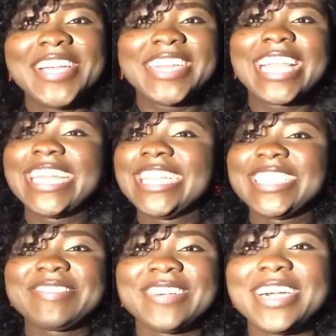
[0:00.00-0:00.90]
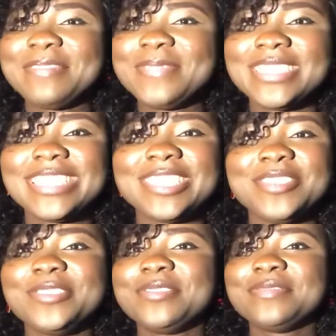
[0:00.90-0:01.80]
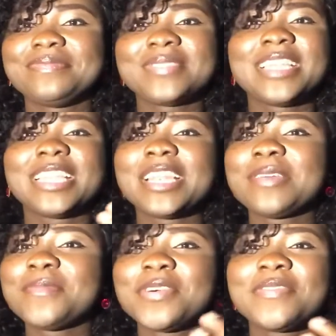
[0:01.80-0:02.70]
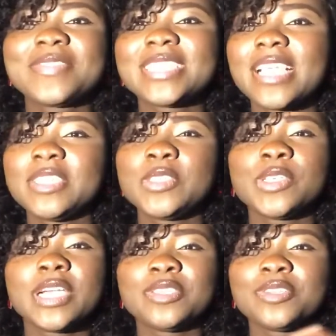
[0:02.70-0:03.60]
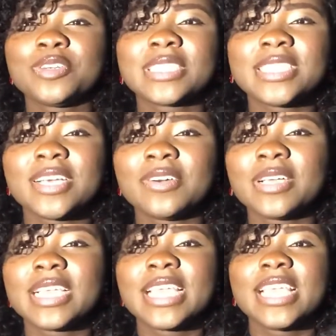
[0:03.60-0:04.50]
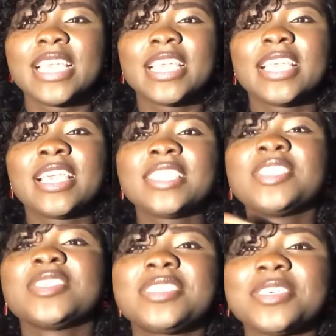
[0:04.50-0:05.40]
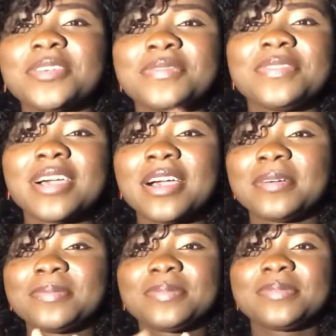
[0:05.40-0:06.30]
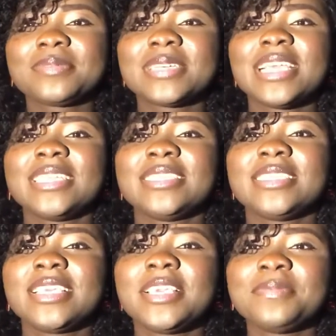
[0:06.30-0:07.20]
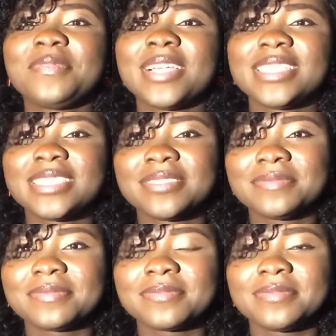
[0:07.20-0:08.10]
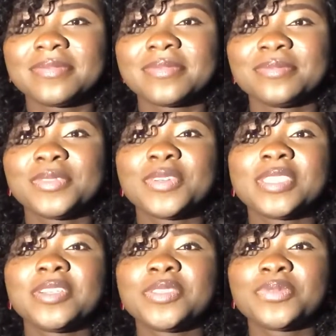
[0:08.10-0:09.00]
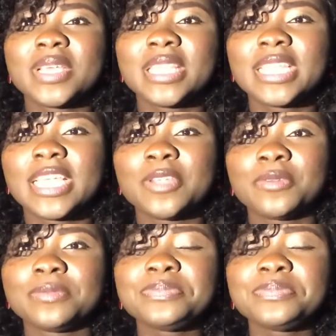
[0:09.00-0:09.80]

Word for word: Regardless what happened to you and the number of times you are knocked down, get yourself up and keep fighting. Because there is one thing I know.